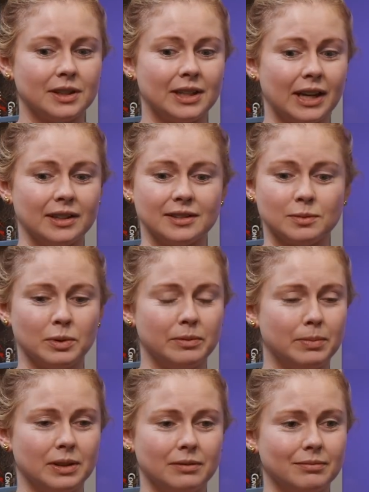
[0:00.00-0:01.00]
Gutters.
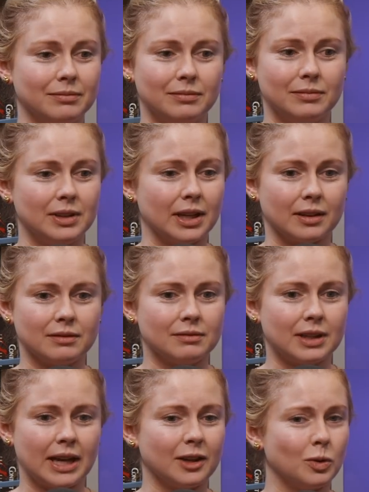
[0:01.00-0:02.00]
We've been,
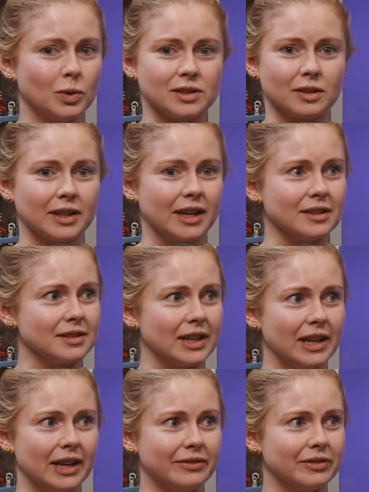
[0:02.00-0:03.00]
cutting corners on gutters in
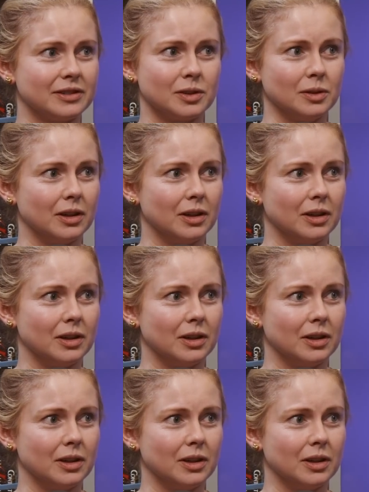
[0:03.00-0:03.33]
LA for too